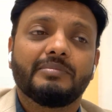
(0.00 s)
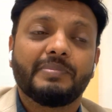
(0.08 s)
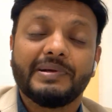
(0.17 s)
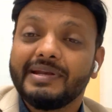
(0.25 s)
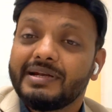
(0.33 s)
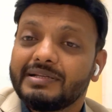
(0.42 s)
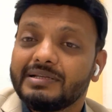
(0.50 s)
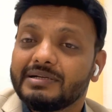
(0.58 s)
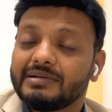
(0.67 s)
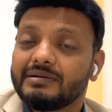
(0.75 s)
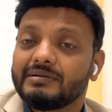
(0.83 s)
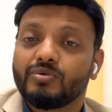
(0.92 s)
predict
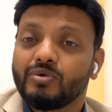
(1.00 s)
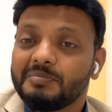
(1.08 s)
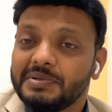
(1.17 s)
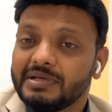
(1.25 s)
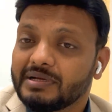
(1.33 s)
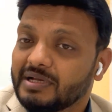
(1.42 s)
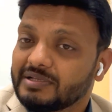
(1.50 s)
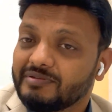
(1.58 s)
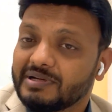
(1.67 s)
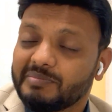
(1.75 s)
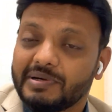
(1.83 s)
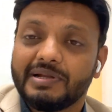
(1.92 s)
would be the cause
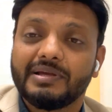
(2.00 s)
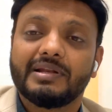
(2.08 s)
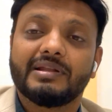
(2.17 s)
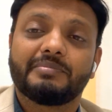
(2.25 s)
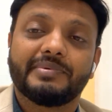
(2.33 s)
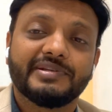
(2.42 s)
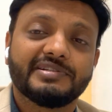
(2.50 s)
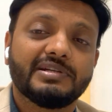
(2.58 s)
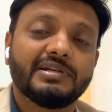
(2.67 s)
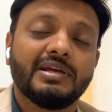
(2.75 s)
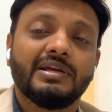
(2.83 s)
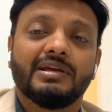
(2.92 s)
for a particular patient,